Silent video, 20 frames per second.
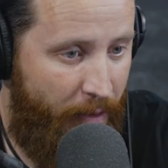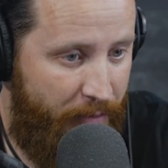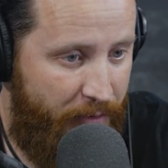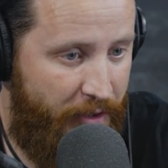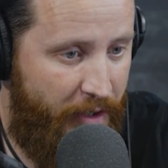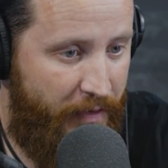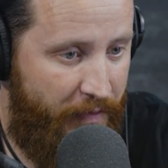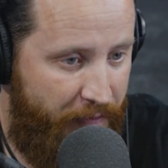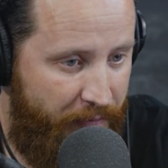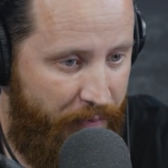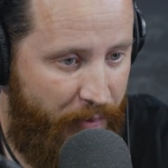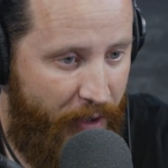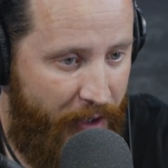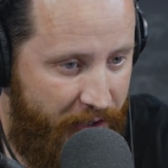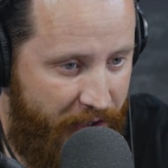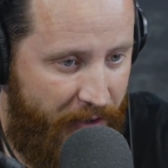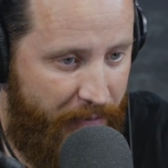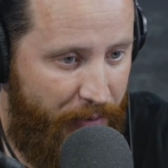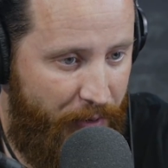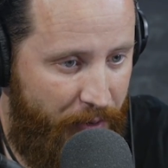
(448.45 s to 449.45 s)
terms of
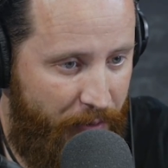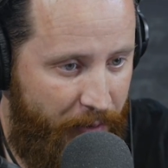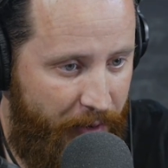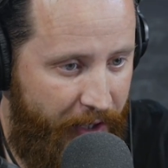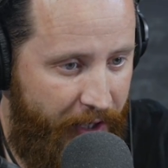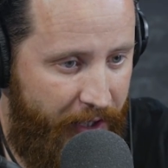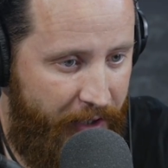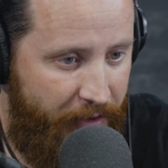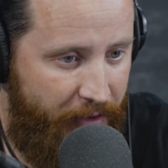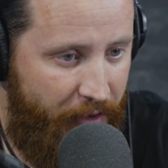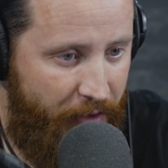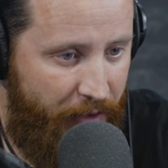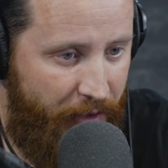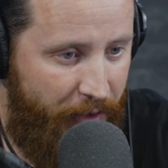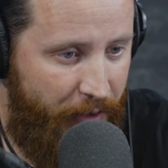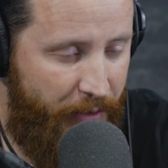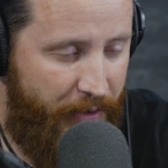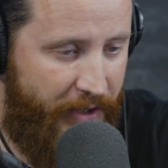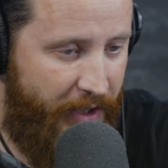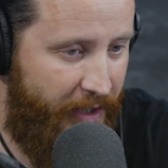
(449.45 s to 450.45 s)
principle, well then you're
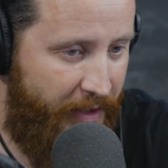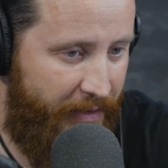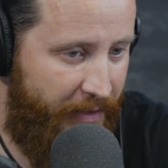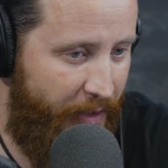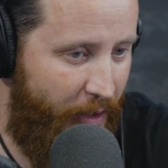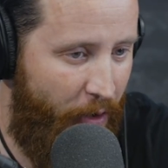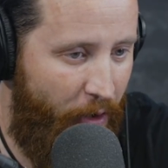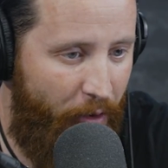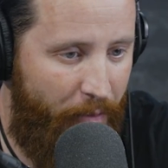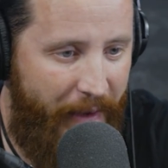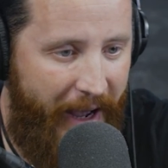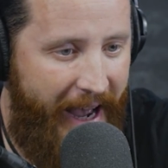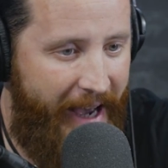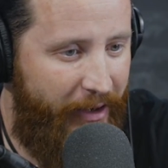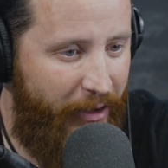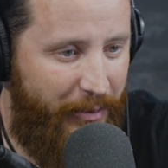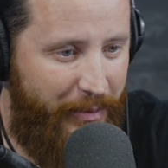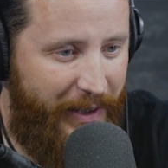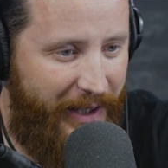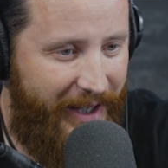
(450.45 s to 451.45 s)
losing the whole
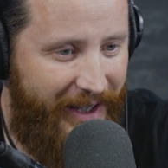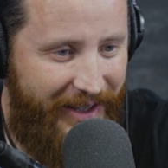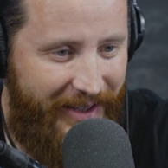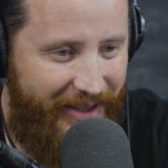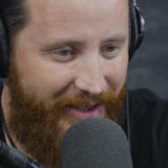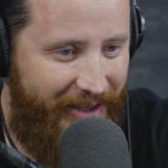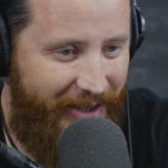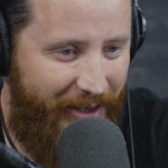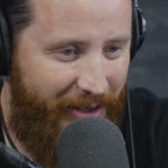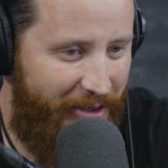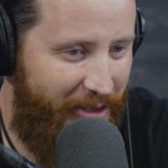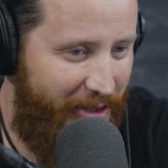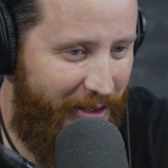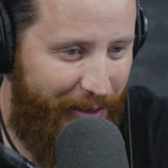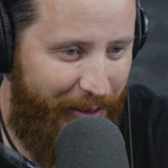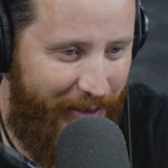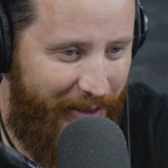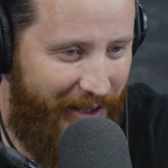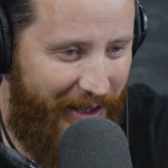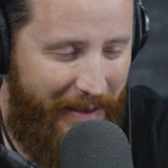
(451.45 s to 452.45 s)
battle because you're
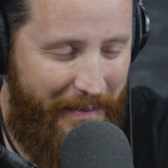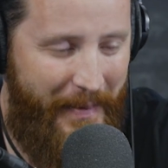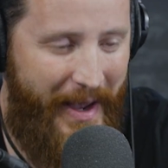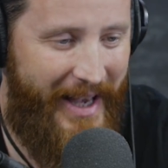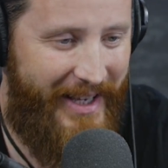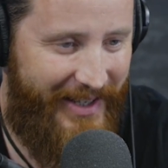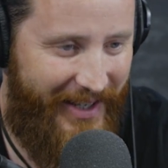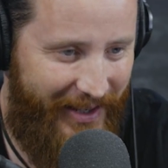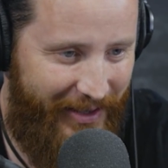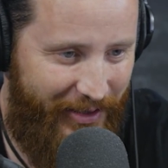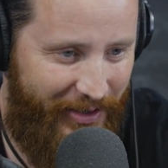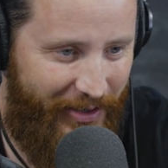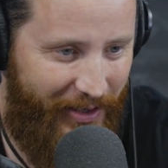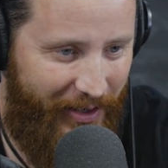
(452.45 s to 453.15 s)
just losing the message.